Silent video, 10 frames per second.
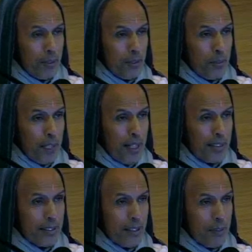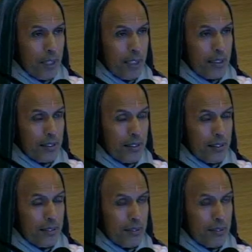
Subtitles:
My Guru Maharaj narrates